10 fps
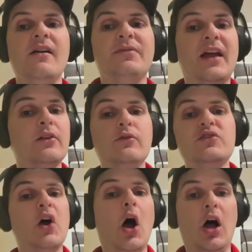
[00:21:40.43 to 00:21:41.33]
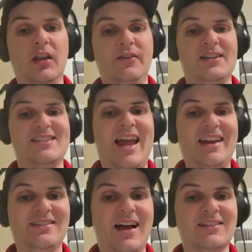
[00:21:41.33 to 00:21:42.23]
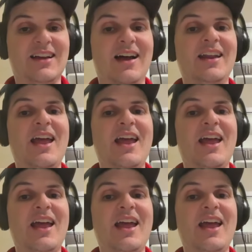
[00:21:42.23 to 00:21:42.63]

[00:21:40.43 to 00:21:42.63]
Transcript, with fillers: That includes all of us at Locked On